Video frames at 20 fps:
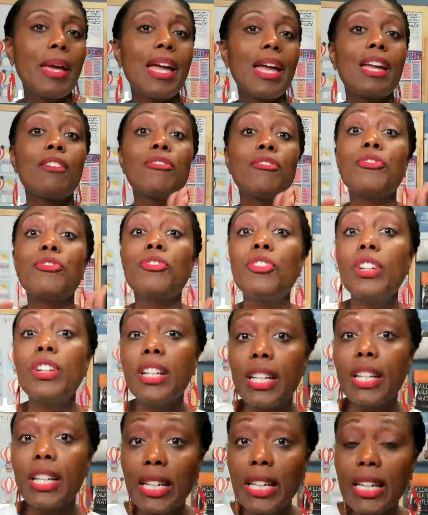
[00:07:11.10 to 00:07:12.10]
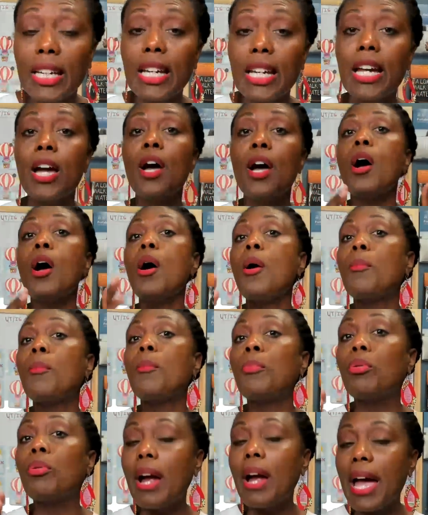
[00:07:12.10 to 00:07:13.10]
a free
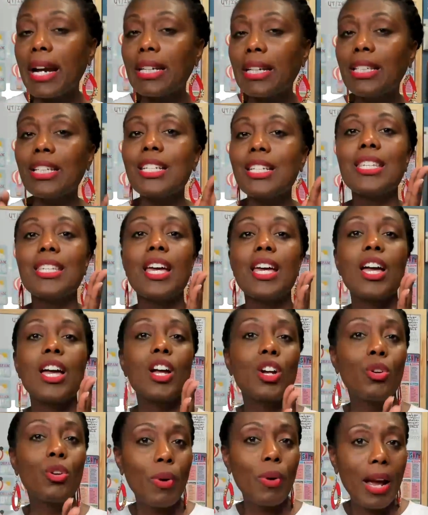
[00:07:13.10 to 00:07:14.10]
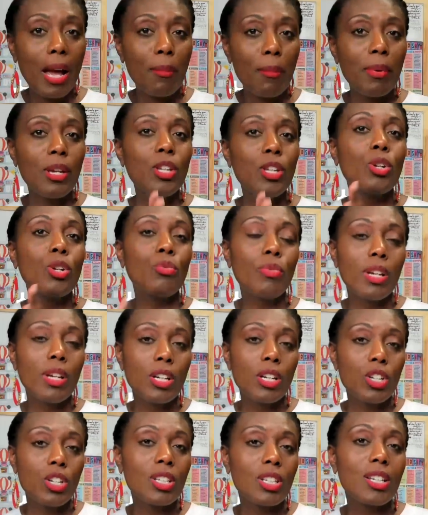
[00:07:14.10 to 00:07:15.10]
practice grabbing your
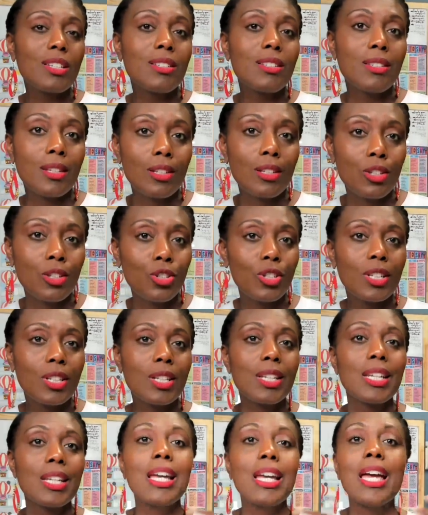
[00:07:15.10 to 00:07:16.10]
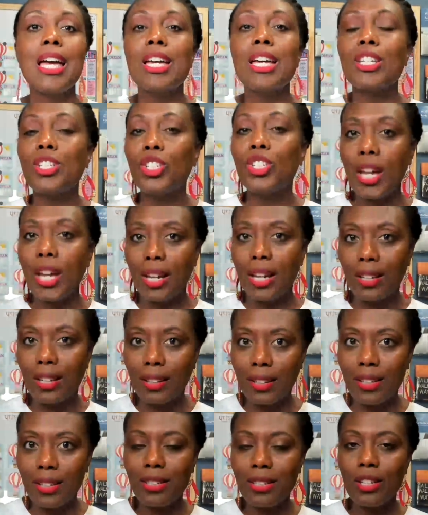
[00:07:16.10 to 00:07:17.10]
reader's attention
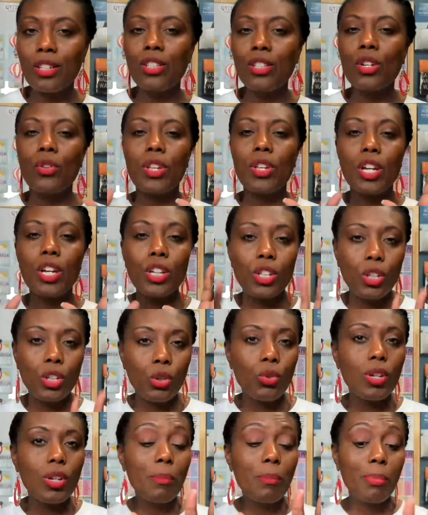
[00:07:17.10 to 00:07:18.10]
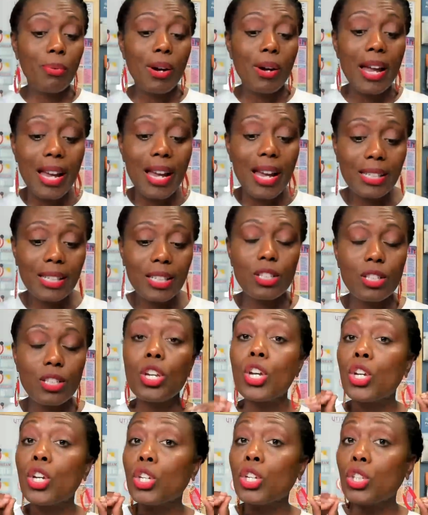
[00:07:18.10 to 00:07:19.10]
checklist so that you can practice
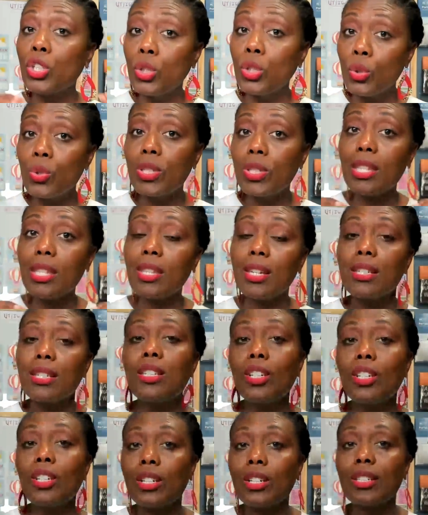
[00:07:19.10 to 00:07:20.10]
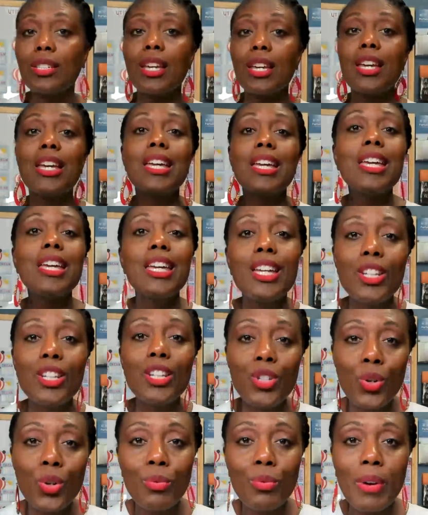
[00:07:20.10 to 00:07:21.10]
using these hooks in
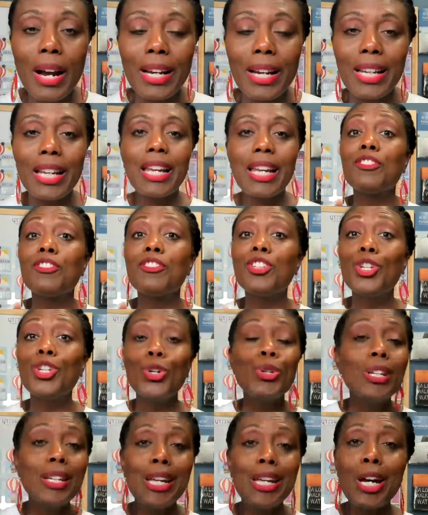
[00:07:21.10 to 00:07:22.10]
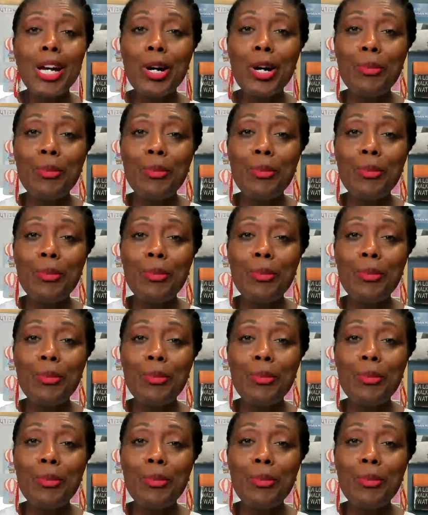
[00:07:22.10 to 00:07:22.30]
your writing. If you need help